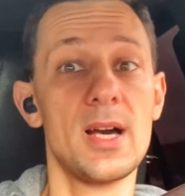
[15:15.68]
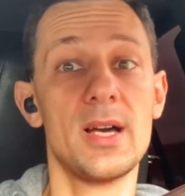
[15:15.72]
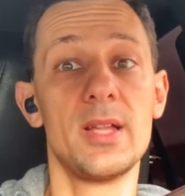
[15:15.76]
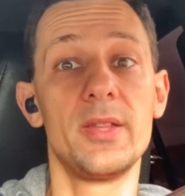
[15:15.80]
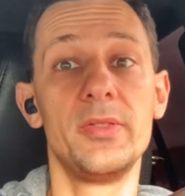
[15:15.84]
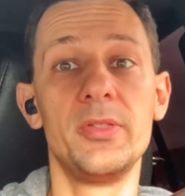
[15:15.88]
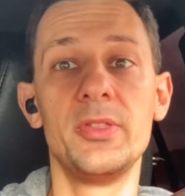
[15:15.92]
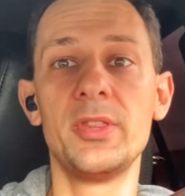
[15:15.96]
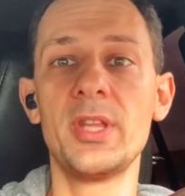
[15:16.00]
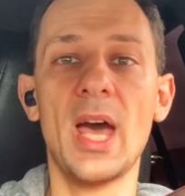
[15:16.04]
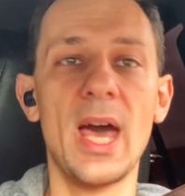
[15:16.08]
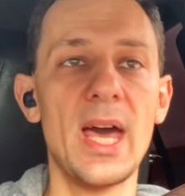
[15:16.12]

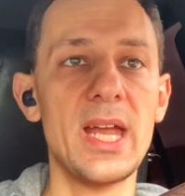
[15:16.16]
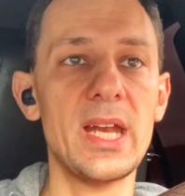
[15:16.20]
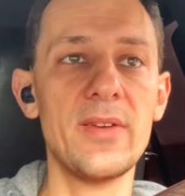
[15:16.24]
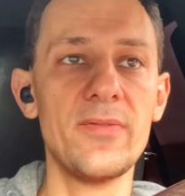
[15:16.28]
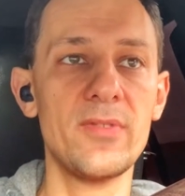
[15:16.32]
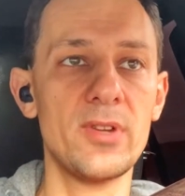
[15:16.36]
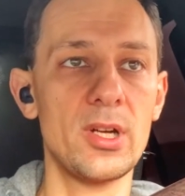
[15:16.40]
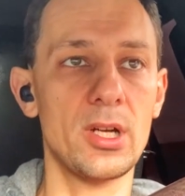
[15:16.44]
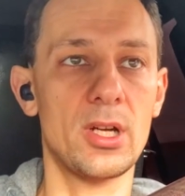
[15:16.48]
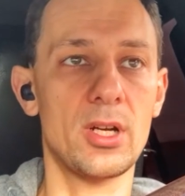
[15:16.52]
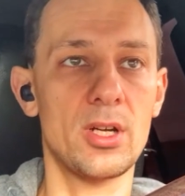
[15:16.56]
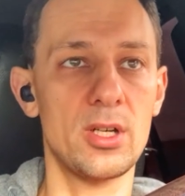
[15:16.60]
Not
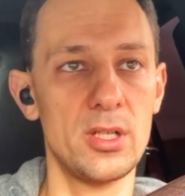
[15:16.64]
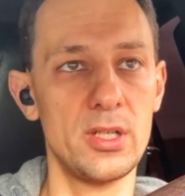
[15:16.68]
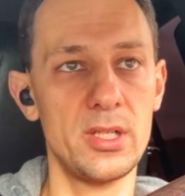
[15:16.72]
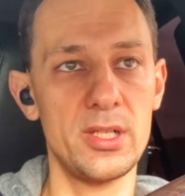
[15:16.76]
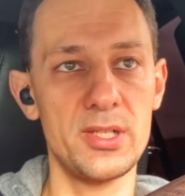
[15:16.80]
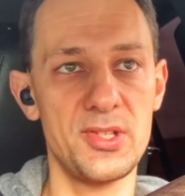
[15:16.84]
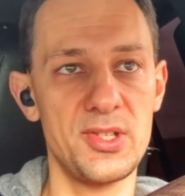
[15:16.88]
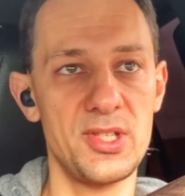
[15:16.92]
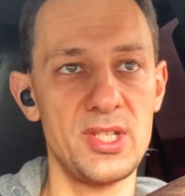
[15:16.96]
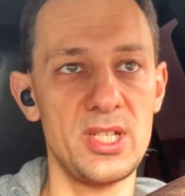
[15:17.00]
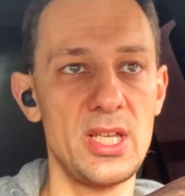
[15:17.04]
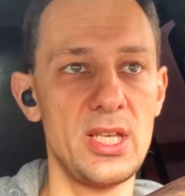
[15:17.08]
even a
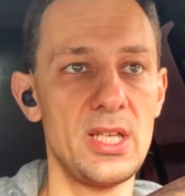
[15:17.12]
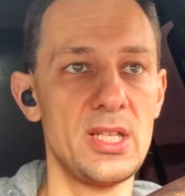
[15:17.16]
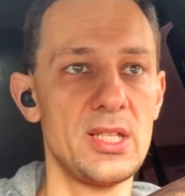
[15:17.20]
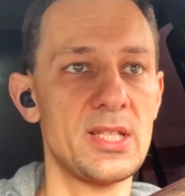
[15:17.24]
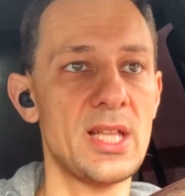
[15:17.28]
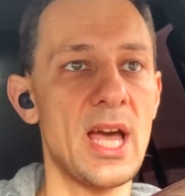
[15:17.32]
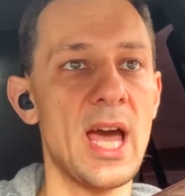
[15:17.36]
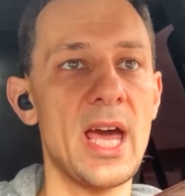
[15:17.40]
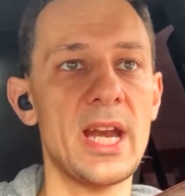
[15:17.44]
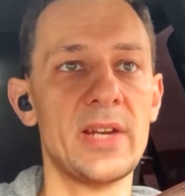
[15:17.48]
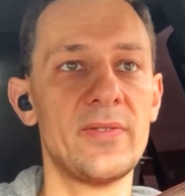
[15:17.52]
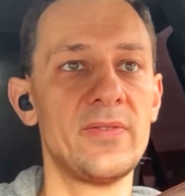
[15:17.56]
courtesy,
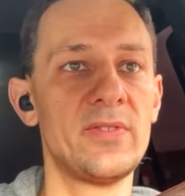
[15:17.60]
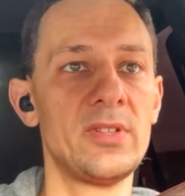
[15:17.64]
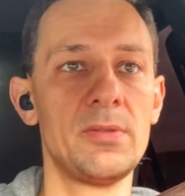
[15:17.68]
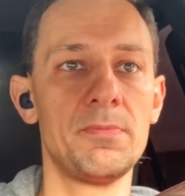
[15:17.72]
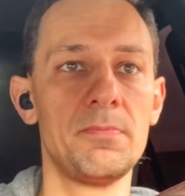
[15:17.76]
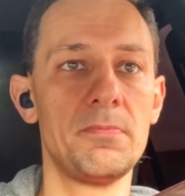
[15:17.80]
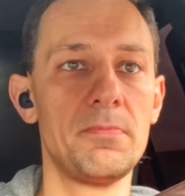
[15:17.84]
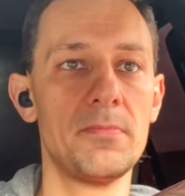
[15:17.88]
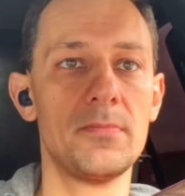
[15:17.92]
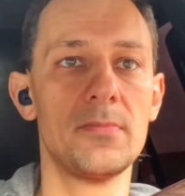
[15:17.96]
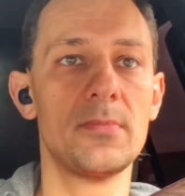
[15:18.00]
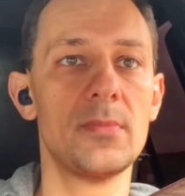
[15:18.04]
not
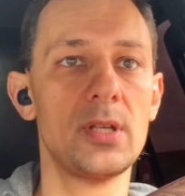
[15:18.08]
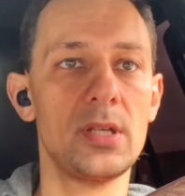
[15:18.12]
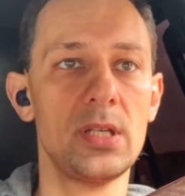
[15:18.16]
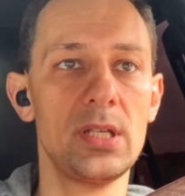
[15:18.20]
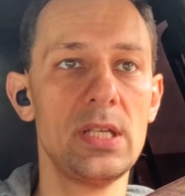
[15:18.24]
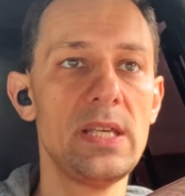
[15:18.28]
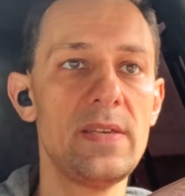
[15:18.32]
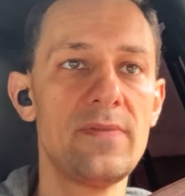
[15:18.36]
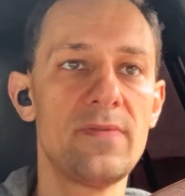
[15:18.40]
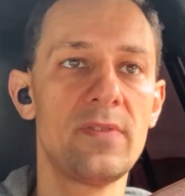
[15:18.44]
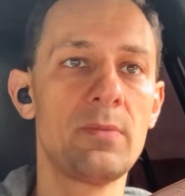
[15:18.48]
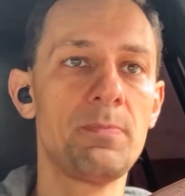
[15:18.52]

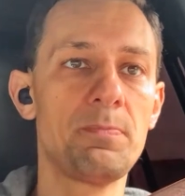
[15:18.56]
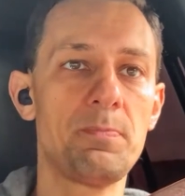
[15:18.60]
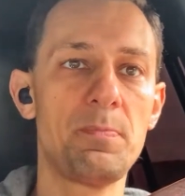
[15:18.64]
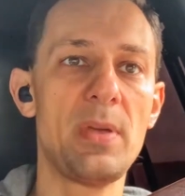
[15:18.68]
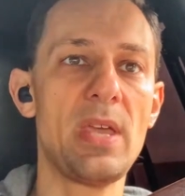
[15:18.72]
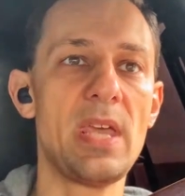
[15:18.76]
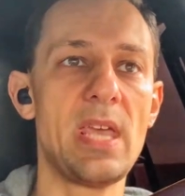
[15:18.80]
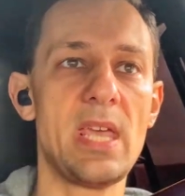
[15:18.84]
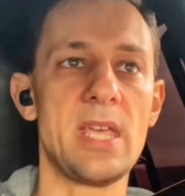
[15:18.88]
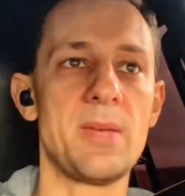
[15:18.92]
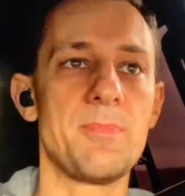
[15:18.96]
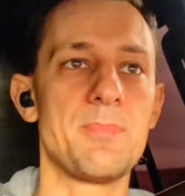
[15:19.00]
even
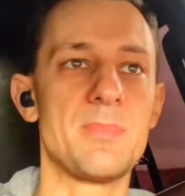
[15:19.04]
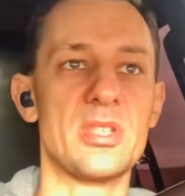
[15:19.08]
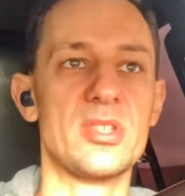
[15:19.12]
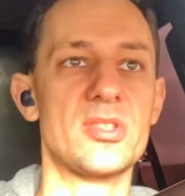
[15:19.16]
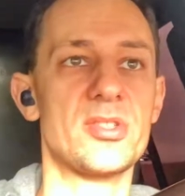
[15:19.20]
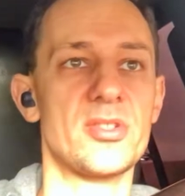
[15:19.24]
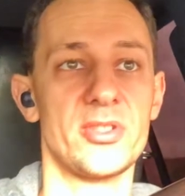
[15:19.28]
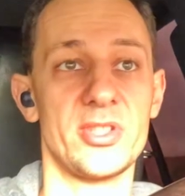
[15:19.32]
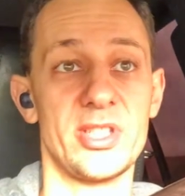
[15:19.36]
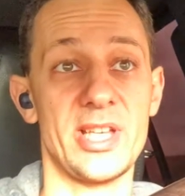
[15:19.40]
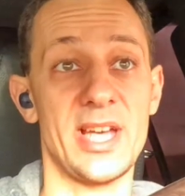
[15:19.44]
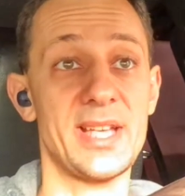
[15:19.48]
being
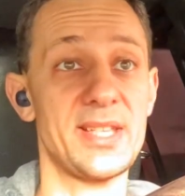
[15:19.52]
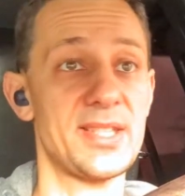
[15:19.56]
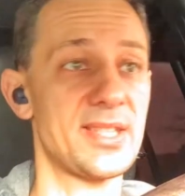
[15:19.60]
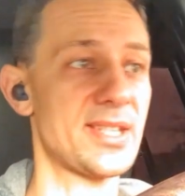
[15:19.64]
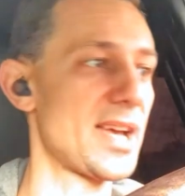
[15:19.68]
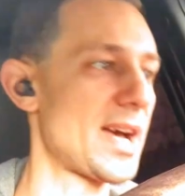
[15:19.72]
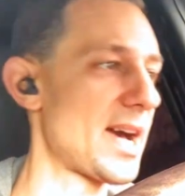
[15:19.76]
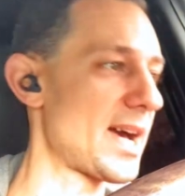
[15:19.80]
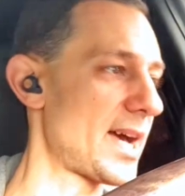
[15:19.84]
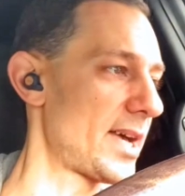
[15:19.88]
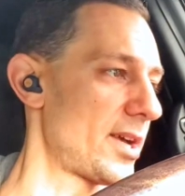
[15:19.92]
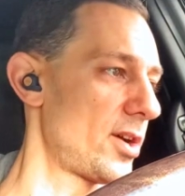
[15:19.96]
Mr. Nice
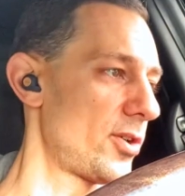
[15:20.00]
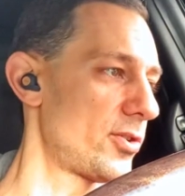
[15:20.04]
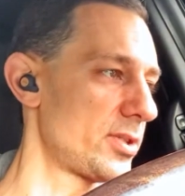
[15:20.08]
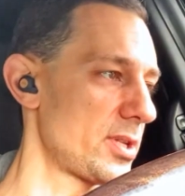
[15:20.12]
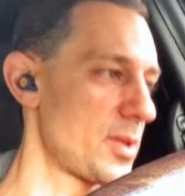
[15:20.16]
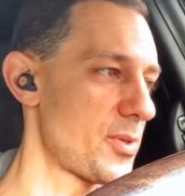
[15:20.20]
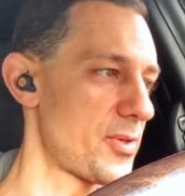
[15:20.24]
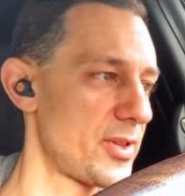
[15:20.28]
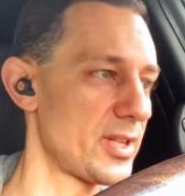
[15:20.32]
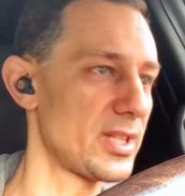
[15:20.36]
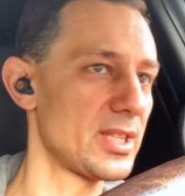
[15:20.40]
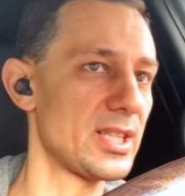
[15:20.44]
Guy or
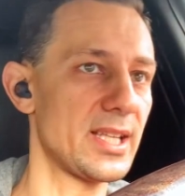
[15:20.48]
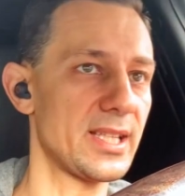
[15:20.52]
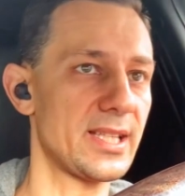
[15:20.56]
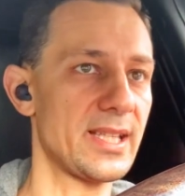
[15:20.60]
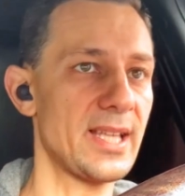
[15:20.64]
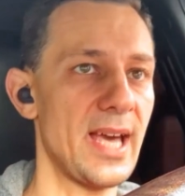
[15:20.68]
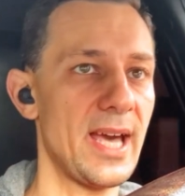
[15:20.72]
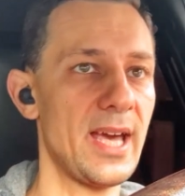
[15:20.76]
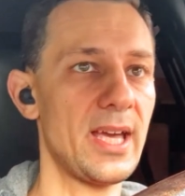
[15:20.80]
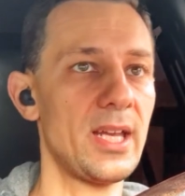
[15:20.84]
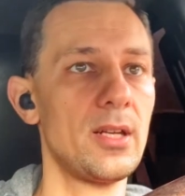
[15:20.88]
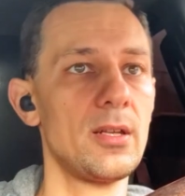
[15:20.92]
anything like
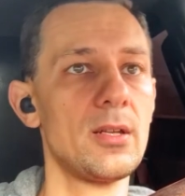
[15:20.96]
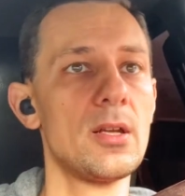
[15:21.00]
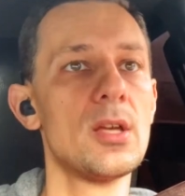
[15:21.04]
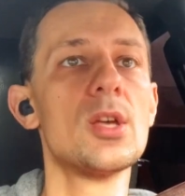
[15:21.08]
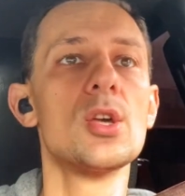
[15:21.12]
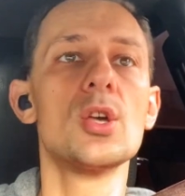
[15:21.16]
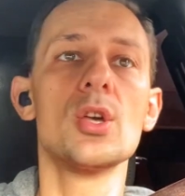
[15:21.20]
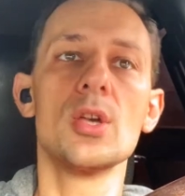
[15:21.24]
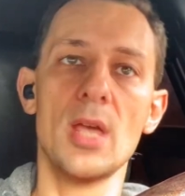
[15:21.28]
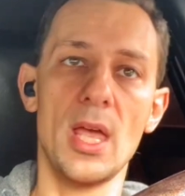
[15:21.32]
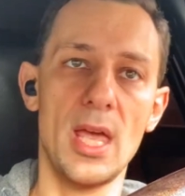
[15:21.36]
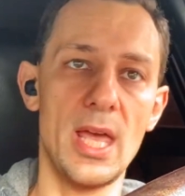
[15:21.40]
that.
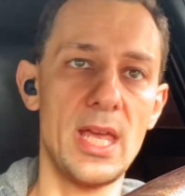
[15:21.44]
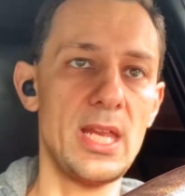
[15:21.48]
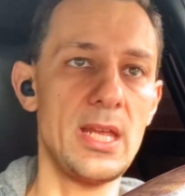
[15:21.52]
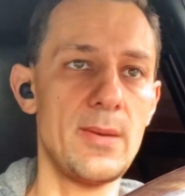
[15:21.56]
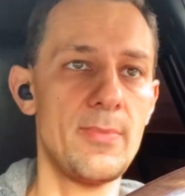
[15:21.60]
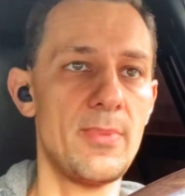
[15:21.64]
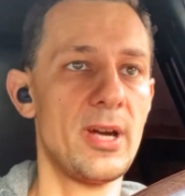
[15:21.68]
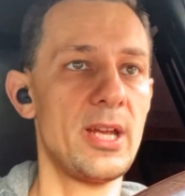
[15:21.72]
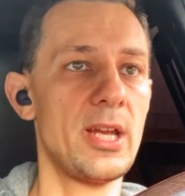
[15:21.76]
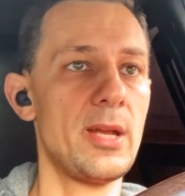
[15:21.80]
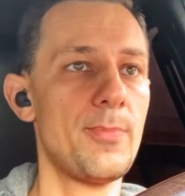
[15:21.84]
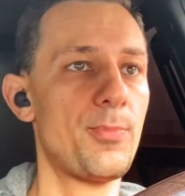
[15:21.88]

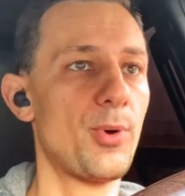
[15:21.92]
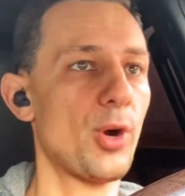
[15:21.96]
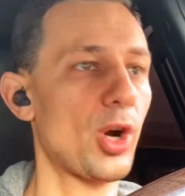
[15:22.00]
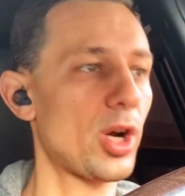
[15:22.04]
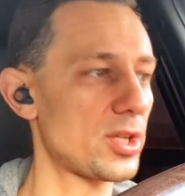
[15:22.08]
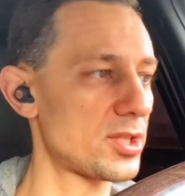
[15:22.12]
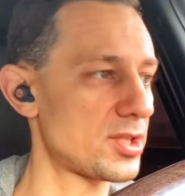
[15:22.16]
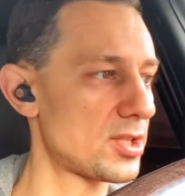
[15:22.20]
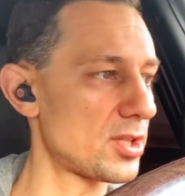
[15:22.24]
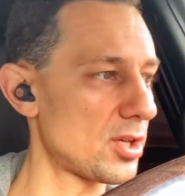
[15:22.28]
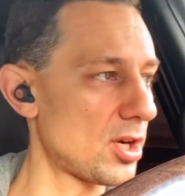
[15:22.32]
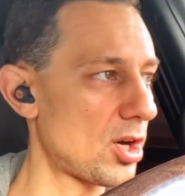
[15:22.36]
Anybody
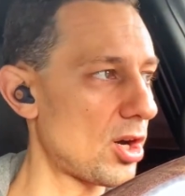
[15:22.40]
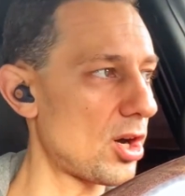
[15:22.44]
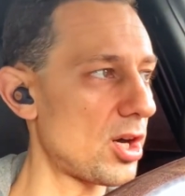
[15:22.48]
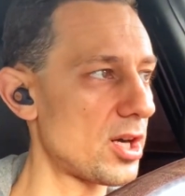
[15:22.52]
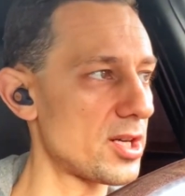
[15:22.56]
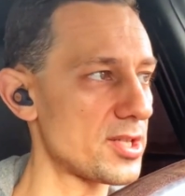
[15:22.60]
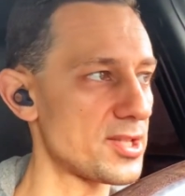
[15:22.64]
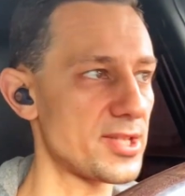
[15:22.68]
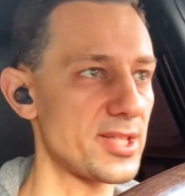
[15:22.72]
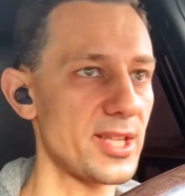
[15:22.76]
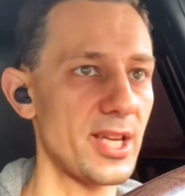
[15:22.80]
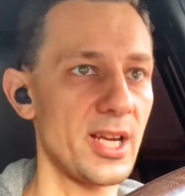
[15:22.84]
parks their
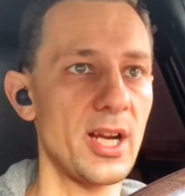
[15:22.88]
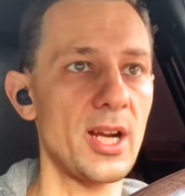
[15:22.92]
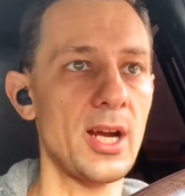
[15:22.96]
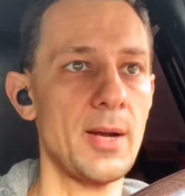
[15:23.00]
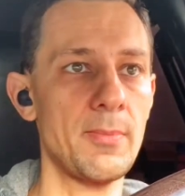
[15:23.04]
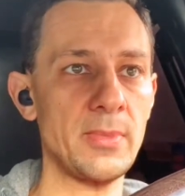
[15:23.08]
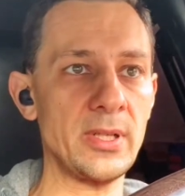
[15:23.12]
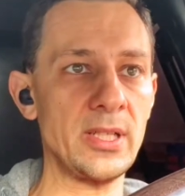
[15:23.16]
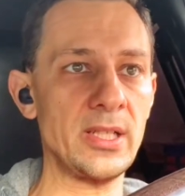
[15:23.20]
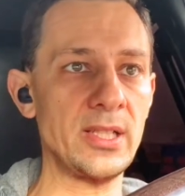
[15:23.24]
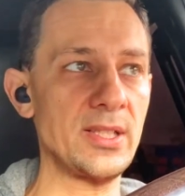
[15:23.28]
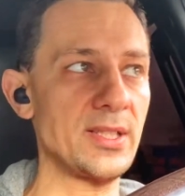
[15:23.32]
cars there,
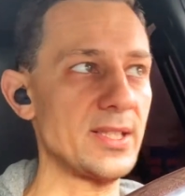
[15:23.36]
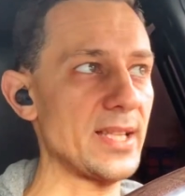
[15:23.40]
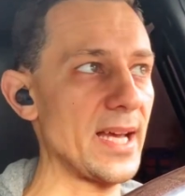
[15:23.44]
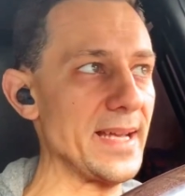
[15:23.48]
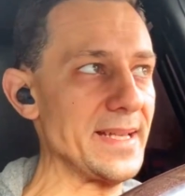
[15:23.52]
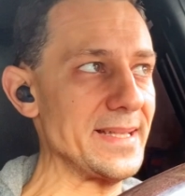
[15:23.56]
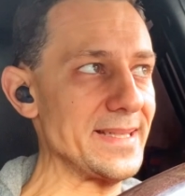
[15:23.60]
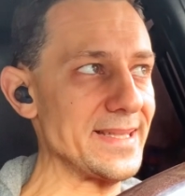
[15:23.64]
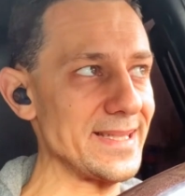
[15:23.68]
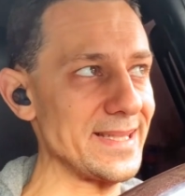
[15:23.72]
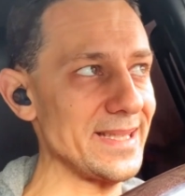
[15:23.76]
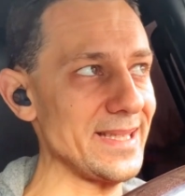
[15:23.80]
I'm gonna
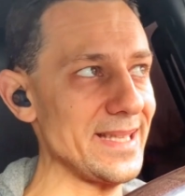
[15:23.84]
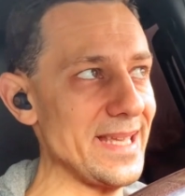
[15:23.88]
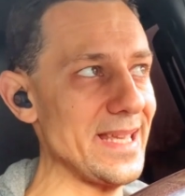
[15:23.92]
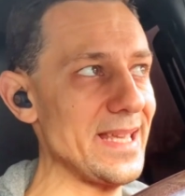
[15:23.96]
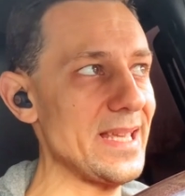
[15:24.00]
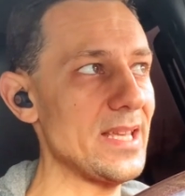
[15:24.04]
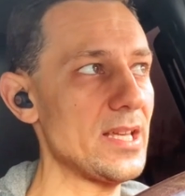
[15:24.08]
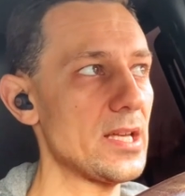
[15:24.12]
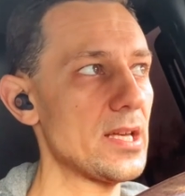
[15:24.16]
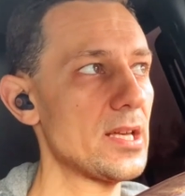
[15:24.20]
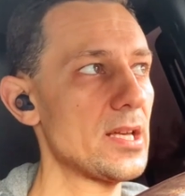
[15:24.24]
nicely